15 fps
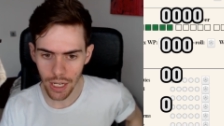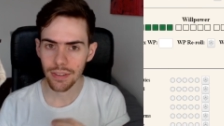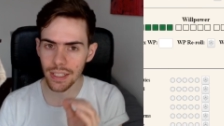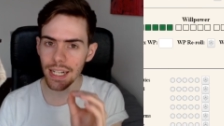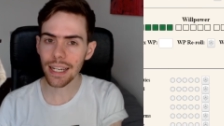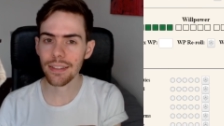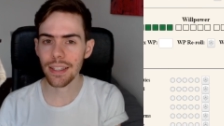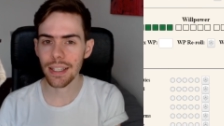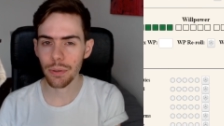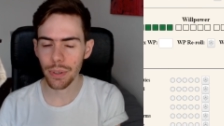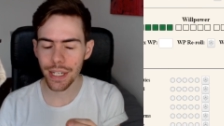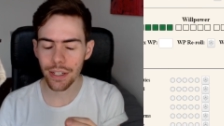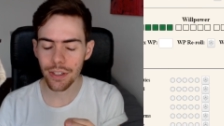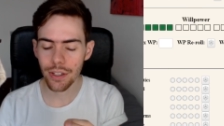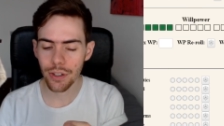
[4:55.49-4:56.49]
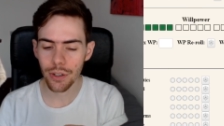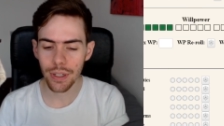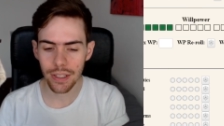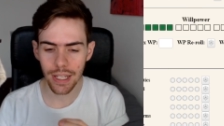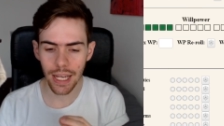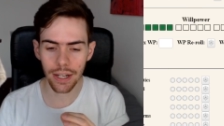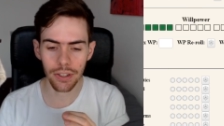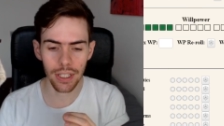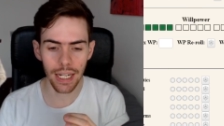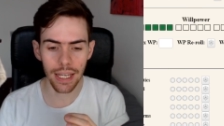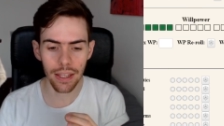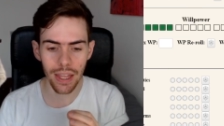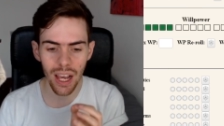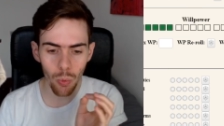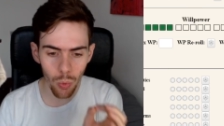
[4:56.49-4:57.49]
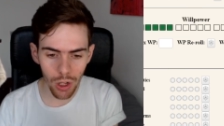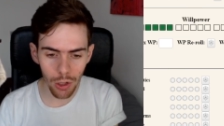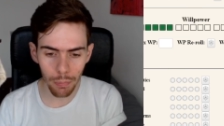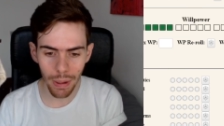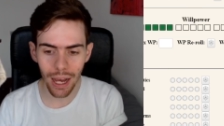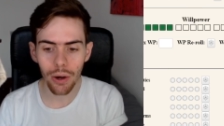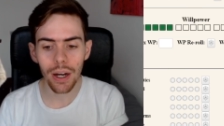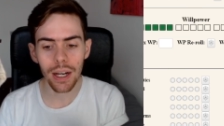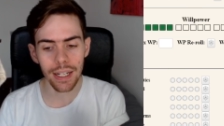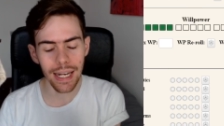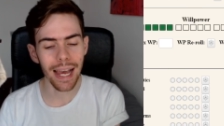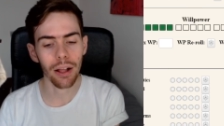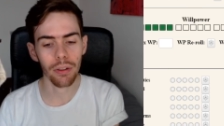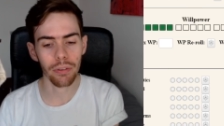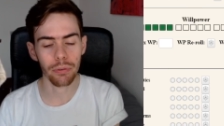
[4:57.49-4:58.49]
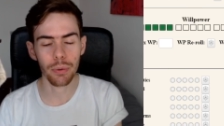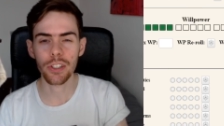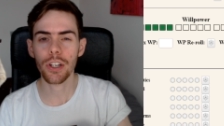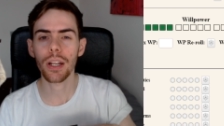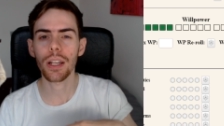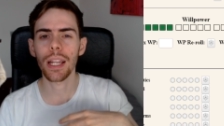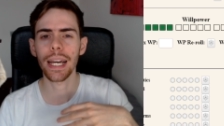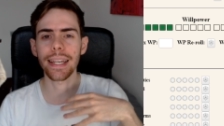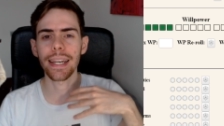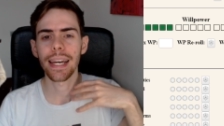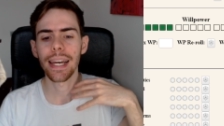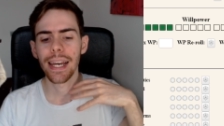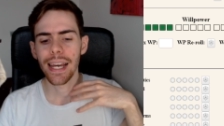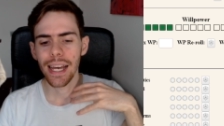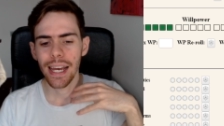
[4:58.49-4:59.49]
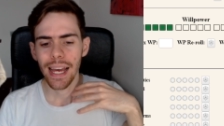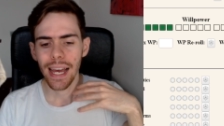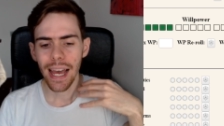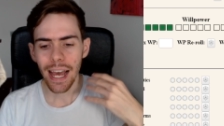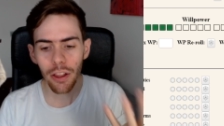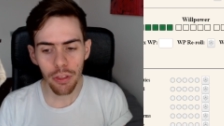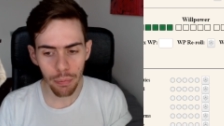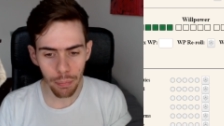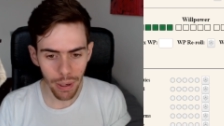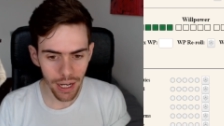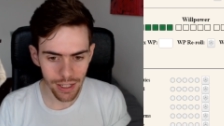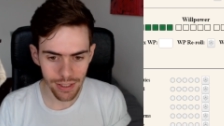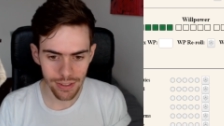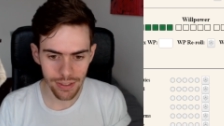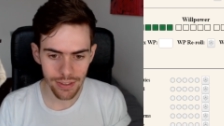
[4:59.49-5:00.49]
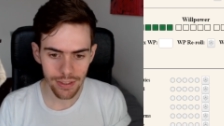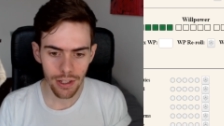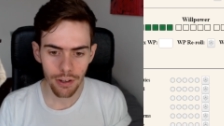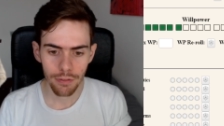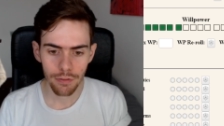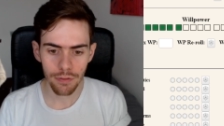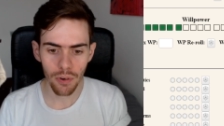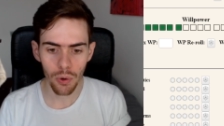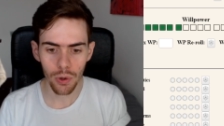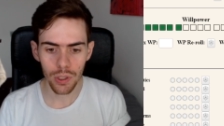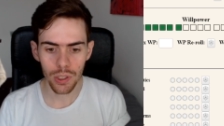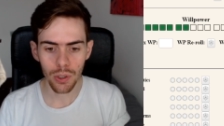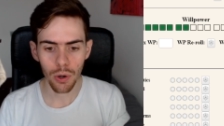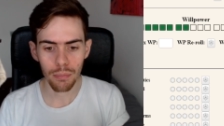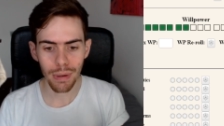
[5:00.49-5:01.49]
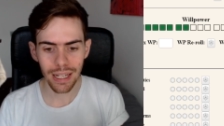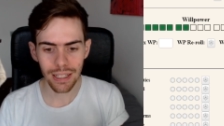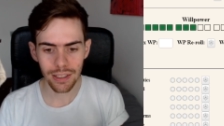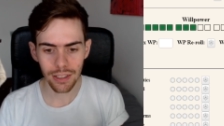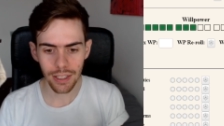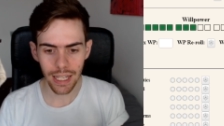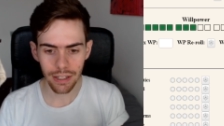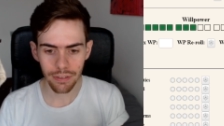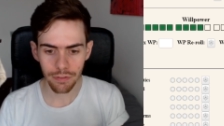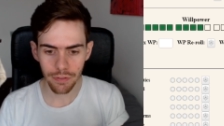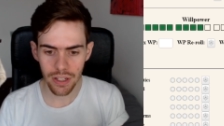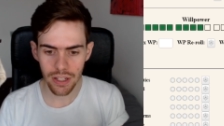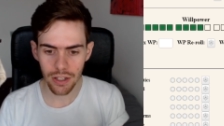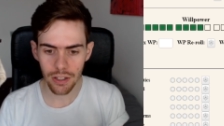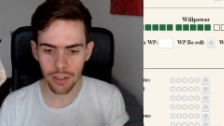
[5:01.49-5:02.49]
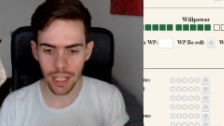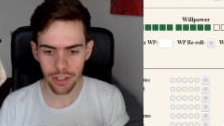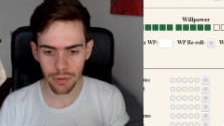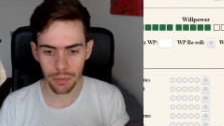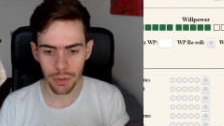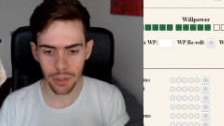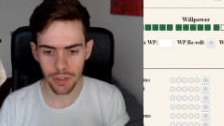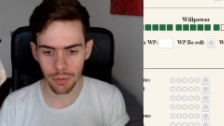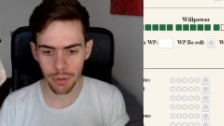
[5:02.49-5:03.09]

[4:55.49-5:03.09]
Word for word: The next thing we need to do is calculate their willpower and health, which are like health bars for your mental and physical attributes.